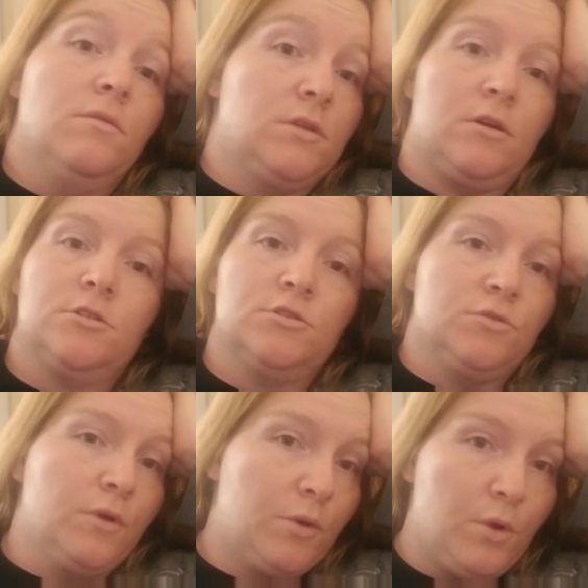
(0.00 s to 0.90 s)
doctors
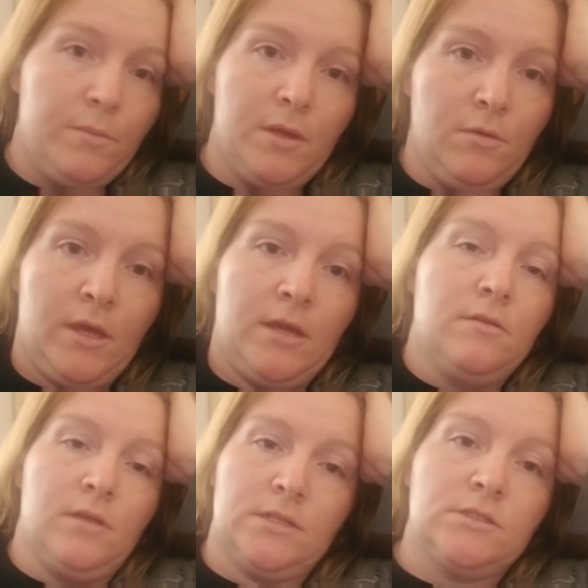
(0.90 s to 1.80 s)
or equipment. Like,
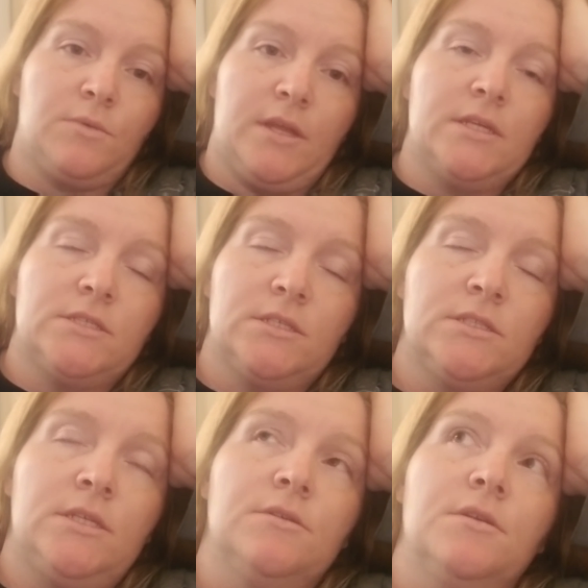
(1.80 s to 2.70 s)
that's why they sent
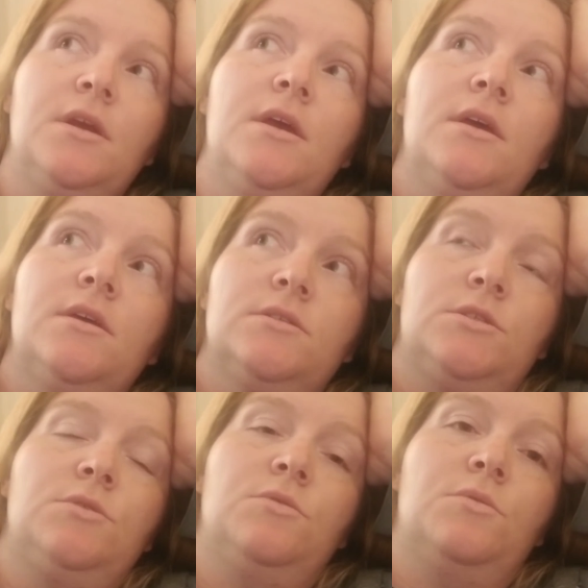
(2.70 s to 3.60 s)
us here,
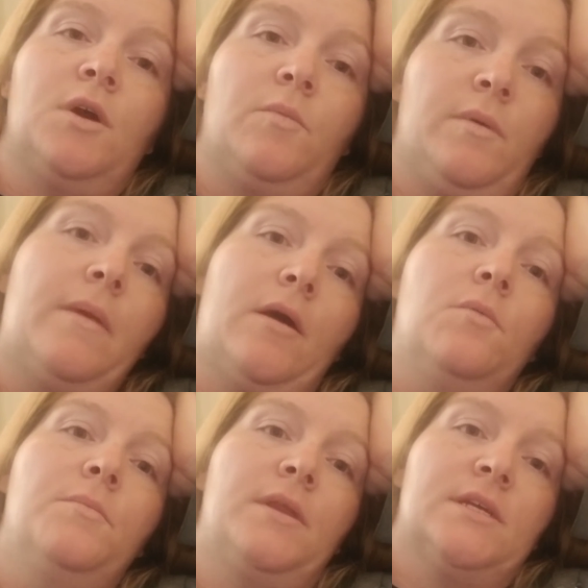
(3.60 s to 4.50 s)
to help him
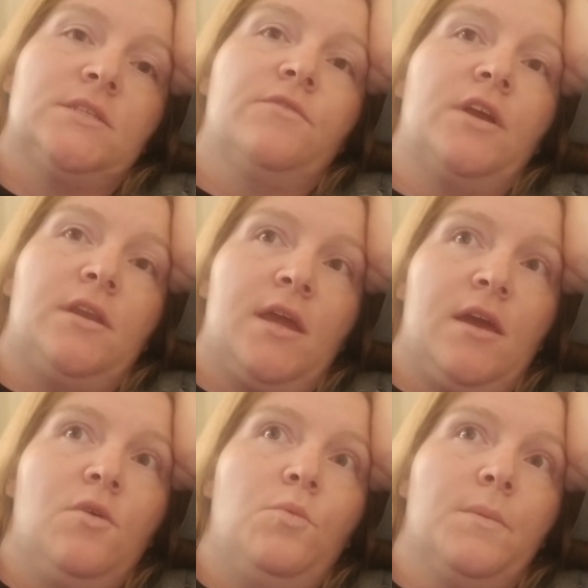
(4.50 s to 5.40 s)
out. But as of right
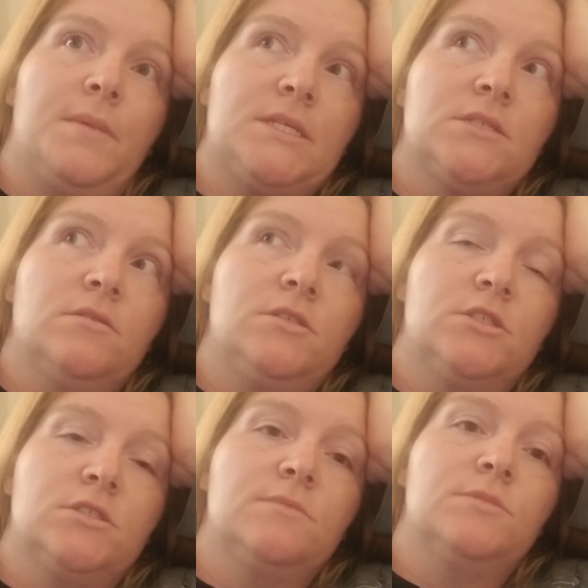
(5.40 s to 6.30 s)
now, we're basically
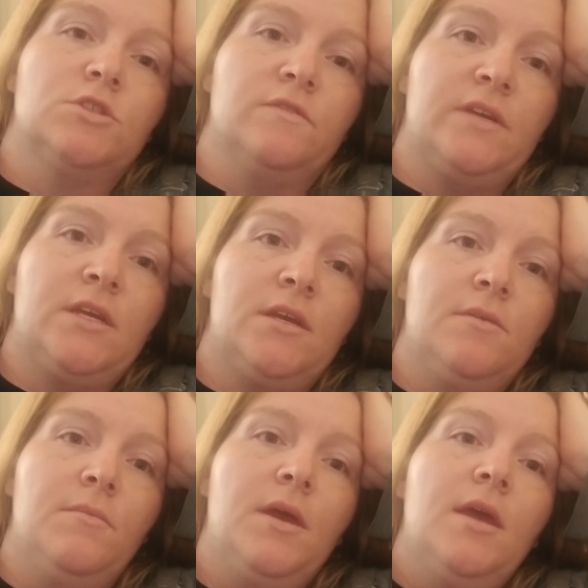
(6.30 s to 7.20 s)
just observing
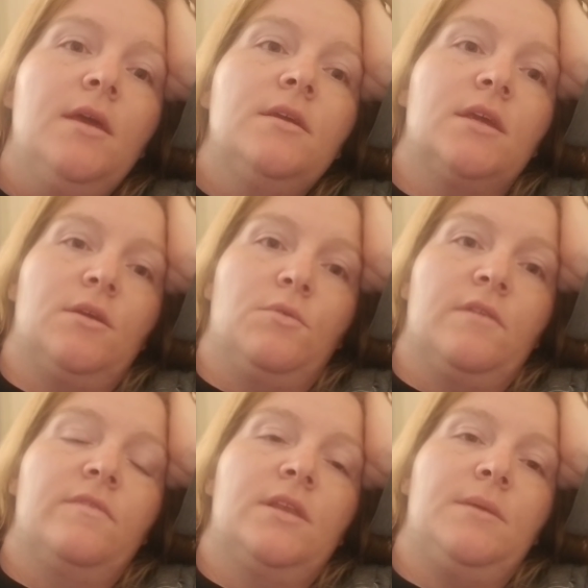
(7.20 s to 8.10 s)
him, getting rid
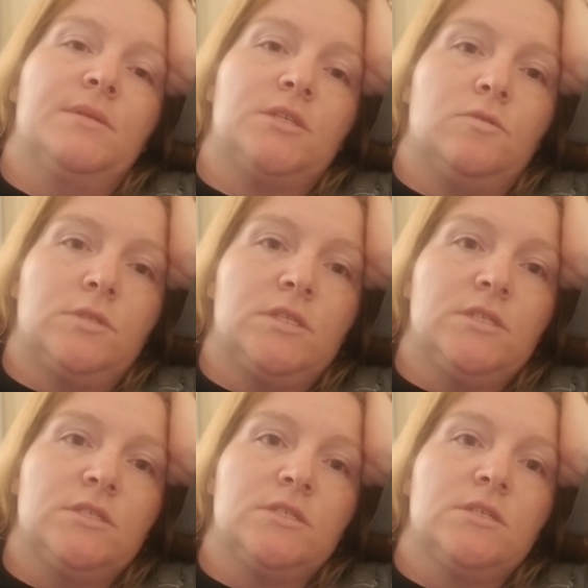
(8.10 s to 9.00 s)
of the
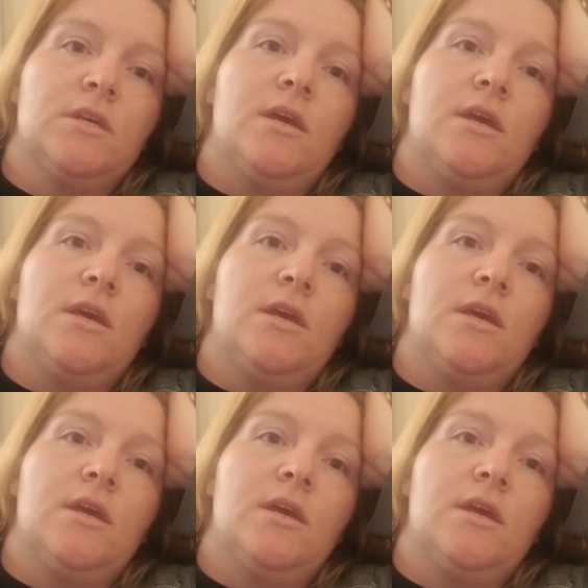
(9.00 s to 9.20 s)
nematosis,